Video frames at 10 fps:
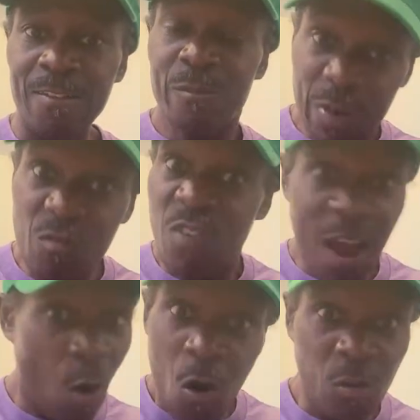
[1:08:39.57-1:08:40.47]
Been
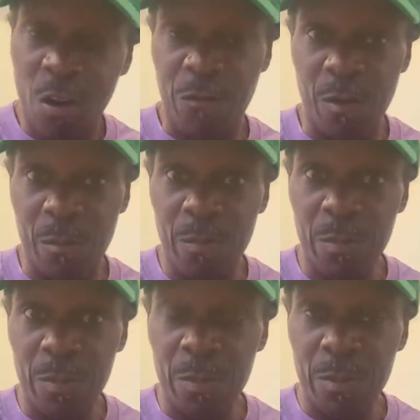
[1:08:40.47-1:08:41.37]
around all of them.
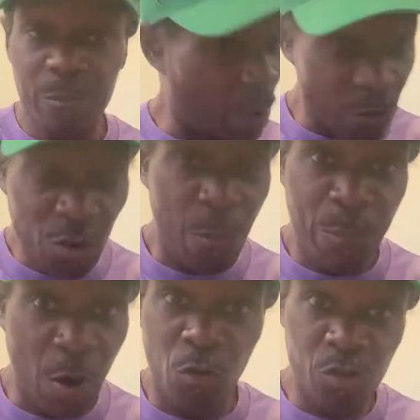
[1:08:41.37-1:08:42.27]
Borough to
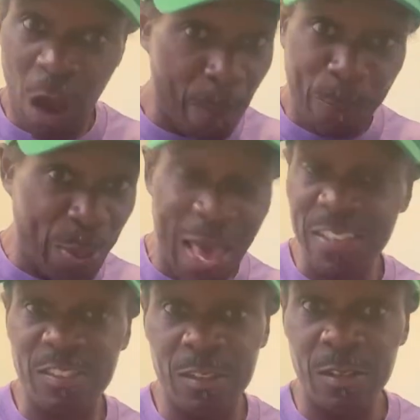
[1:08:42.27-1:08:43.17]
borough, y'all
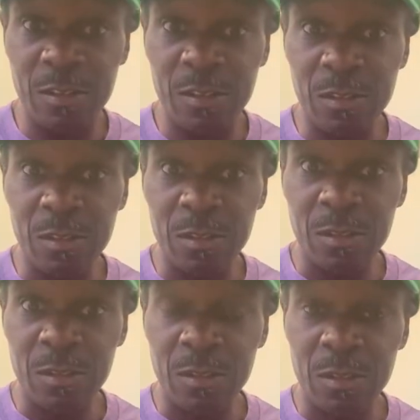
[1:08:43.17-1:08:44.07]
best.
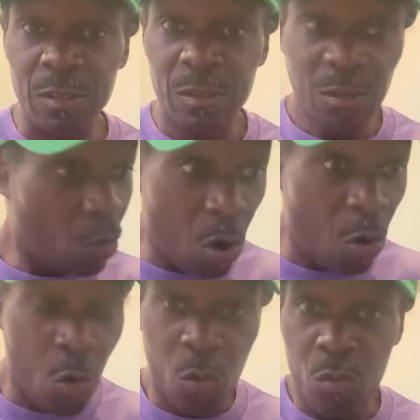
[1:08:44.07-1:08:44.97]

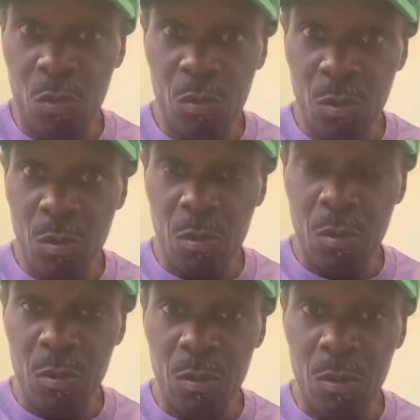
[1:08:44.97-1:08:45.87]
Who?
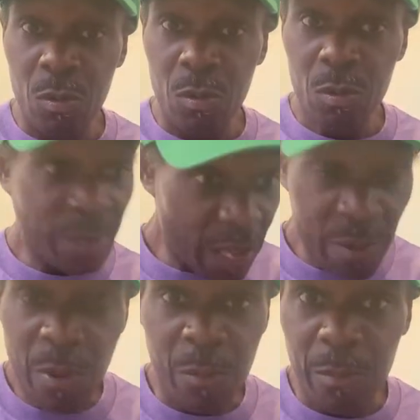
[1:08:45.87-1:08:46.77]

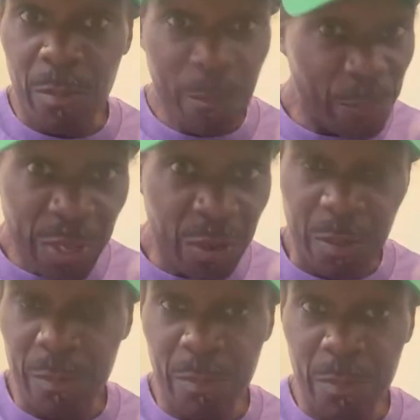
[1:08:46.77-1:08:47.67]
Name them. Been
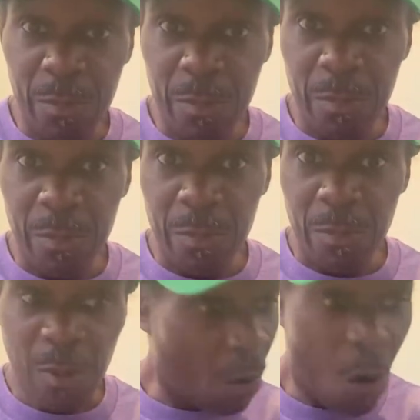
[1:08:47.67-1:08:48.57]
them.
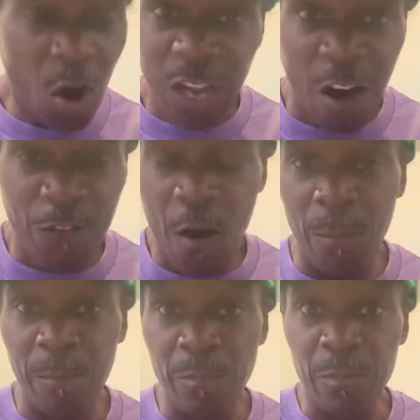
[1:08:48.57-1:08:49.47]
All of them.